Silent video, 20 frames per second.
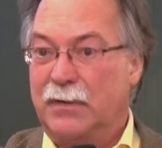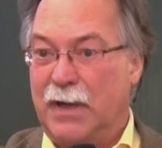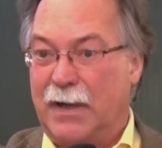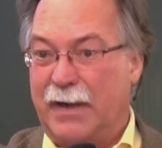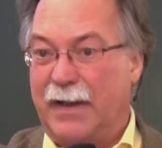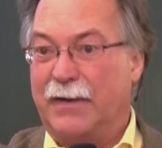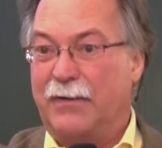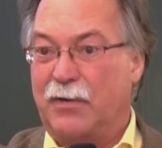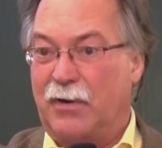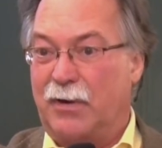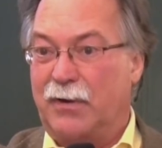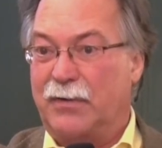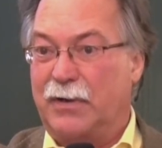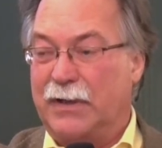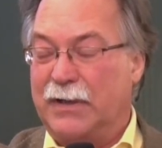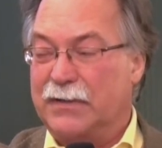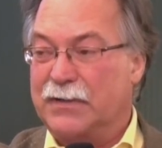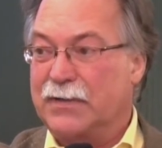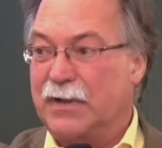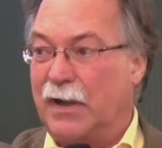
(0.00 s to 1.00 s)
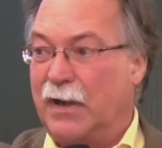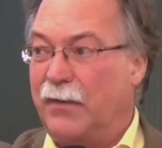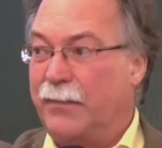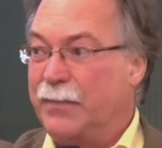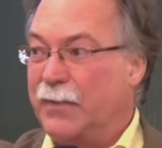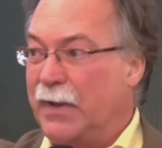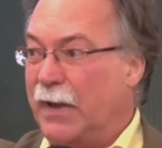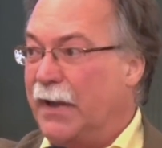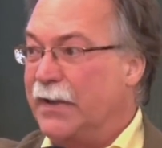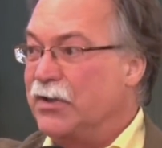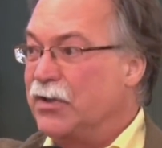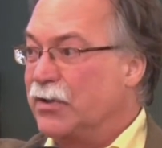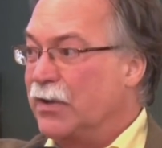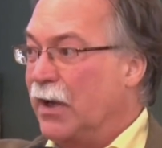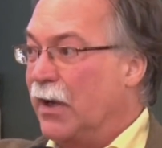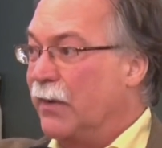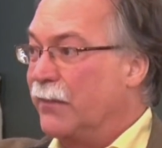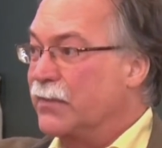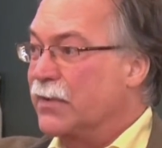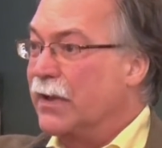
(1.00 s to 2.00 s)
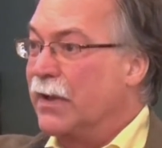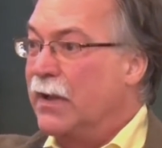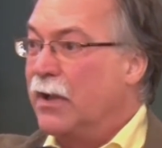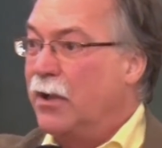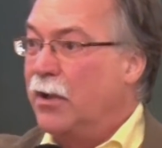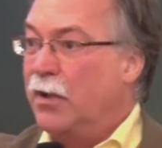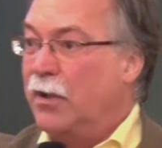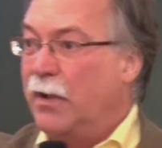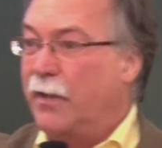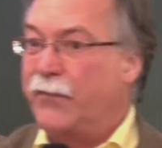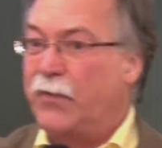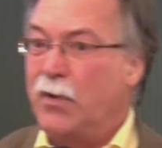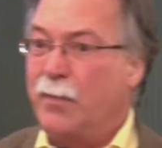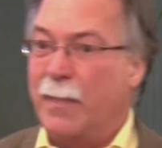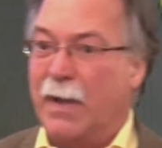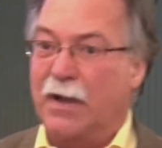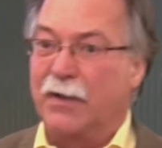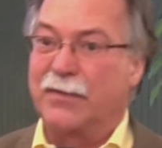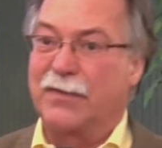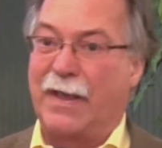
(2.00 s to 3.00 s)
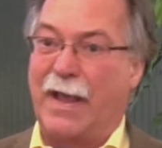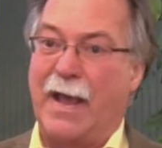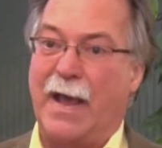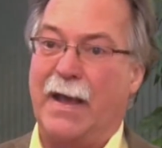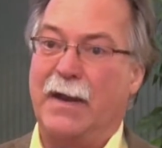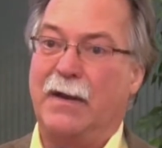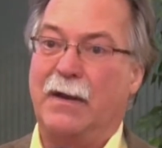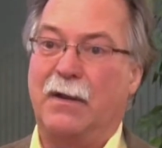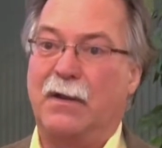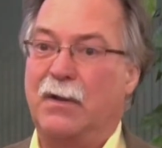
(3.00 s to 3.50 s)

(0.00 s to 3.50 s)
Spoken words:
not Antarctic itself, the ice shelves, if you melt that,